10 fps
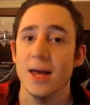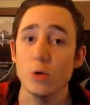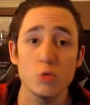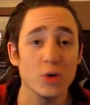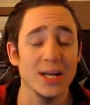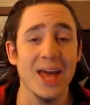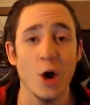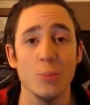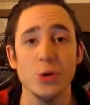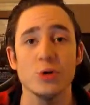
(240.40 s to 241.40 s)
it will really
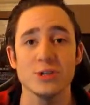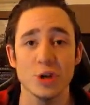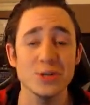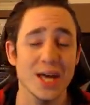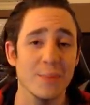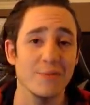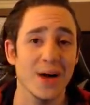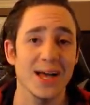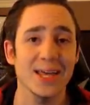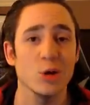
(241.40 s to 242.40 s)
help you because those
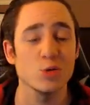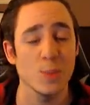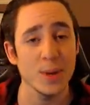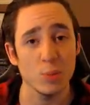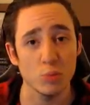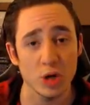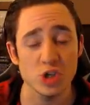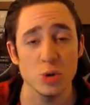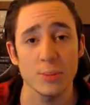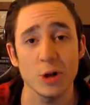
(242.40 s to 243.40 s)
hipfire kills when people
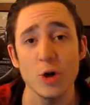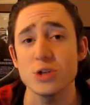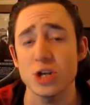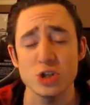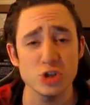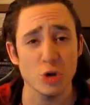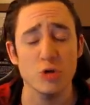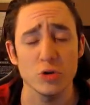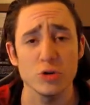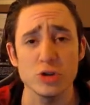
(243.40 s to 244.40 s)
rush you up close are so
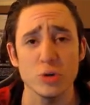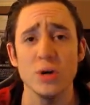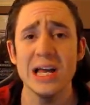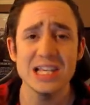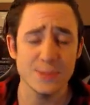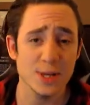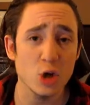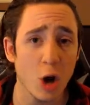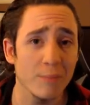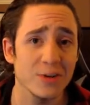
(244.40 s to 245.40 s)
crucial. So being
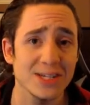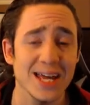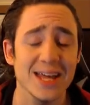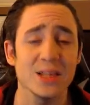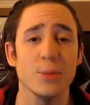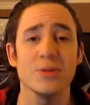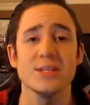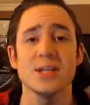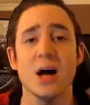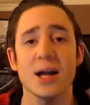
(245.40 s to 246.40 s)
confident to hit them on
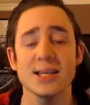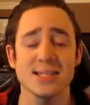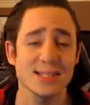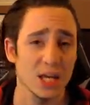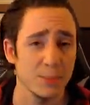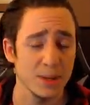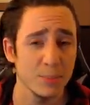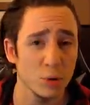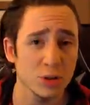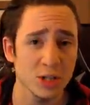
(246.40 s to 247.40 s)
these targets is going to be
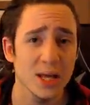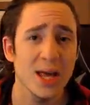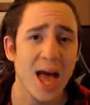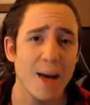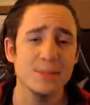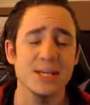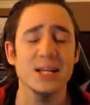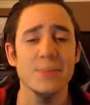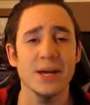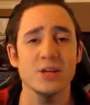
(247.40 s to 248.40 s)
important, and
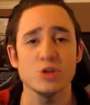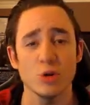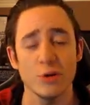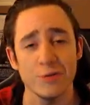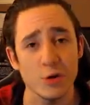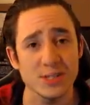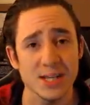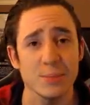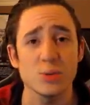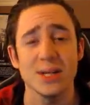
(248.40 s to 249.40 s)
particularly making sure you're
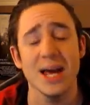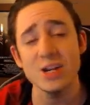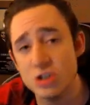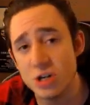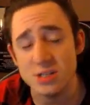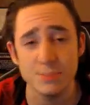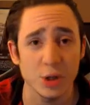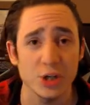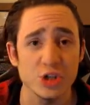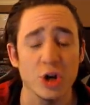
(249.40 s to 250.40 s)
focusing between headshots and
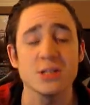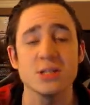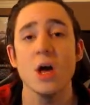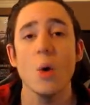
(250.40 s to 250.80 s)
body shots